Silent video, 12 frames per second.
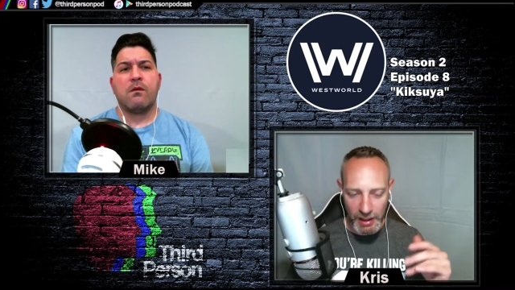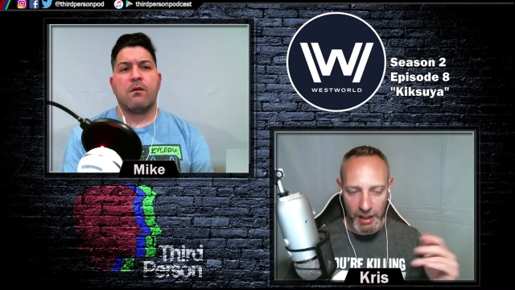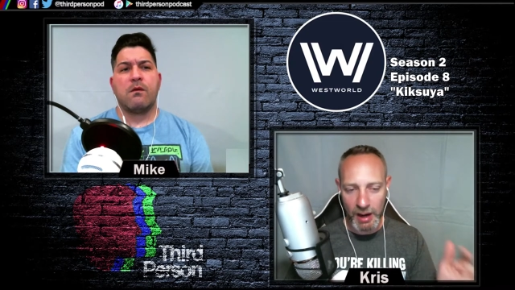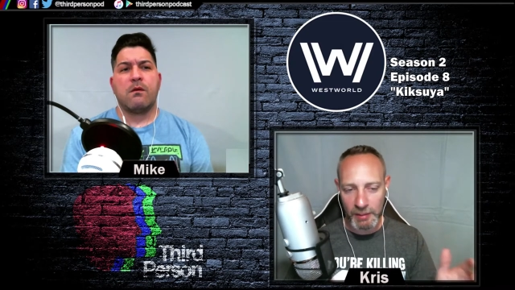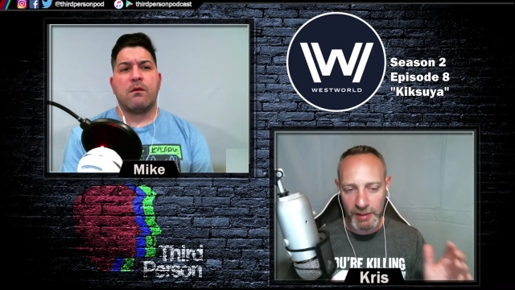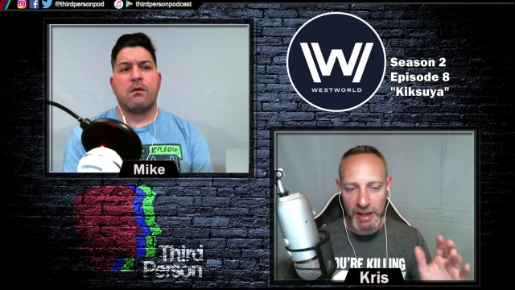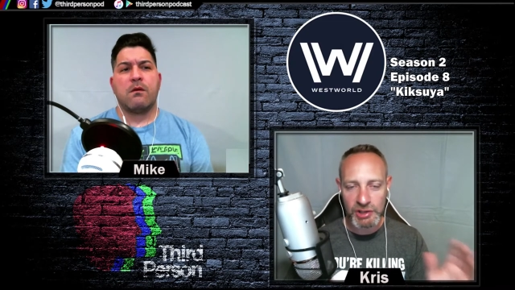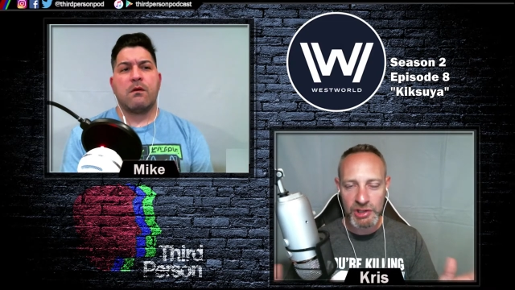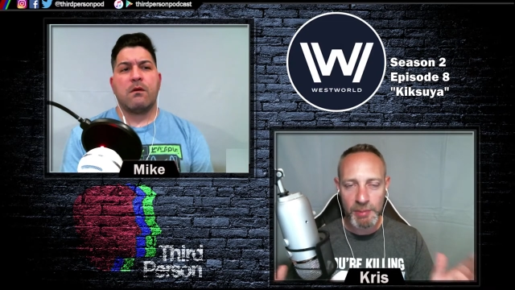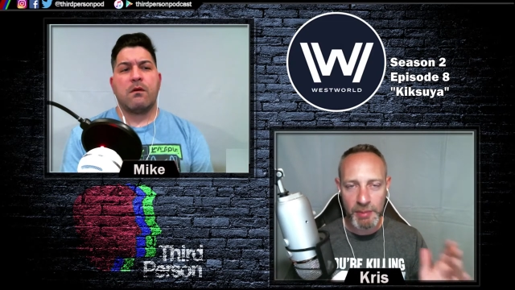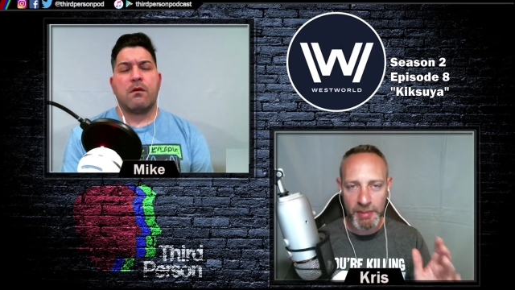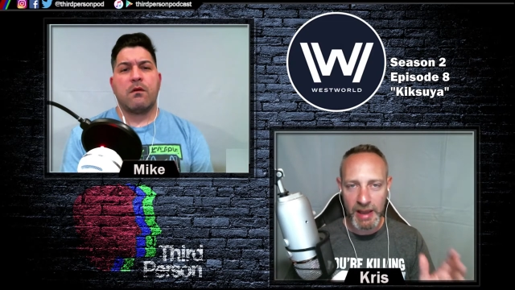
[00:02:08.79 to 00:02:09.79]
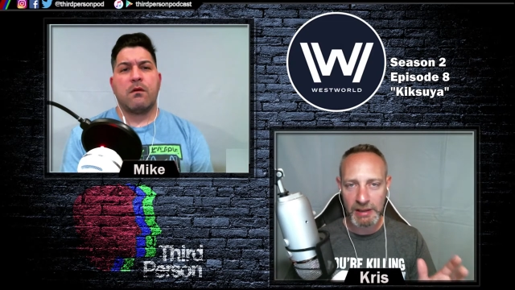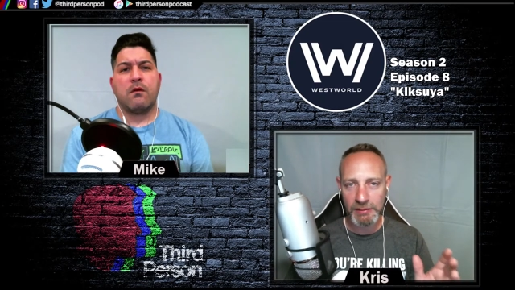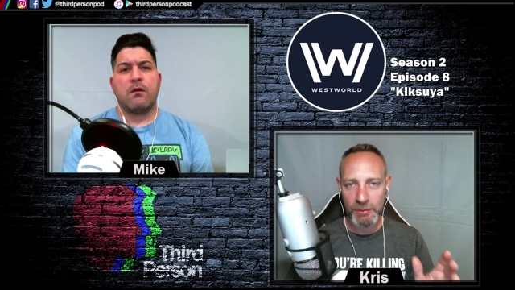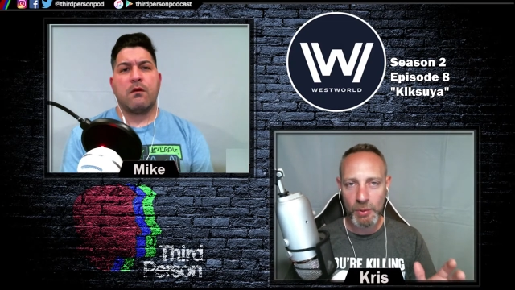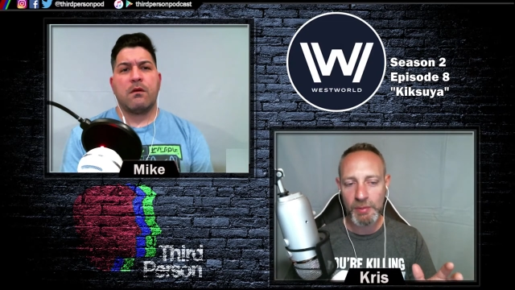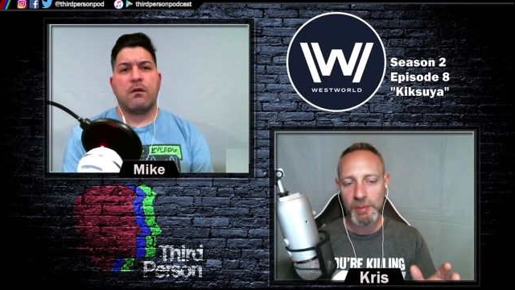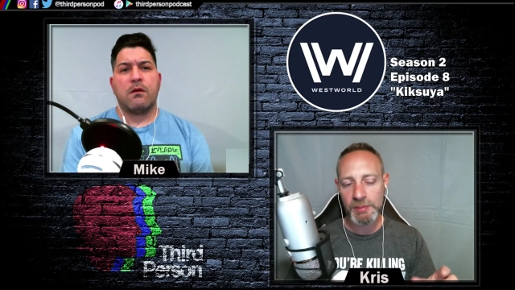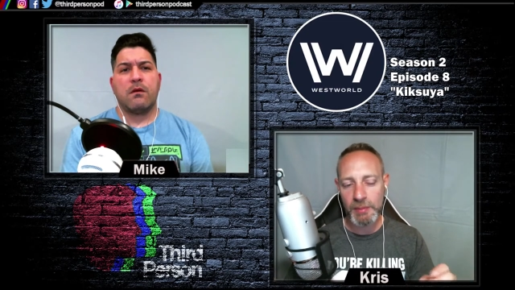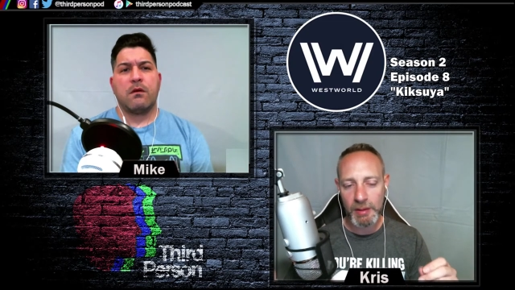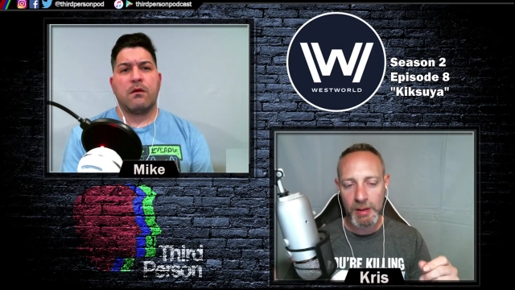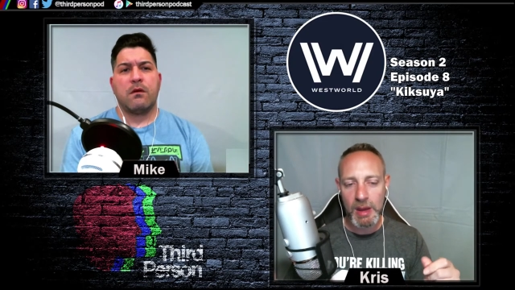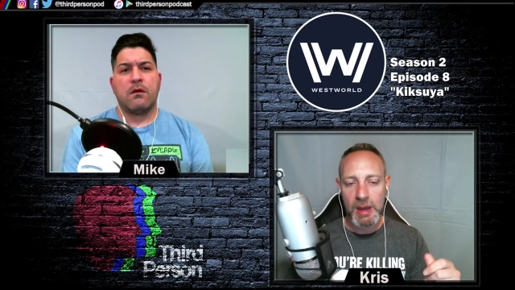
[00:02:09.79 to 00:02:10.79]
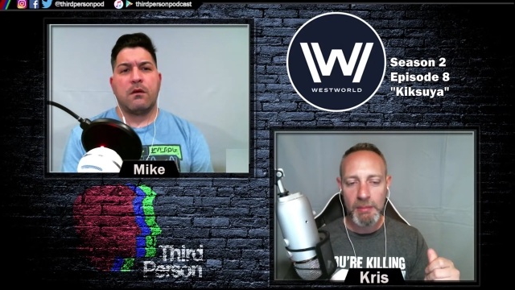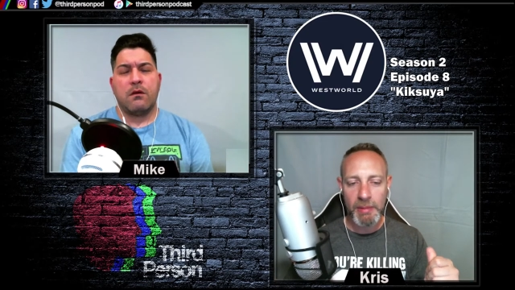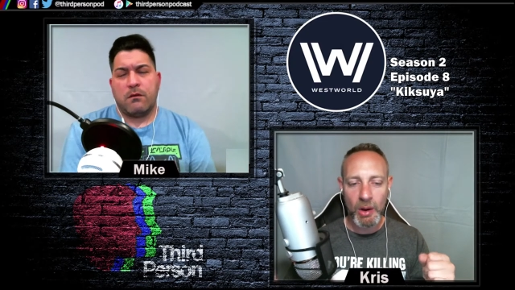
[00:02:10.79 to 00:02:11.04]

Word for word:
Speaker 1: I'm kind of jumping back and forth, but my, my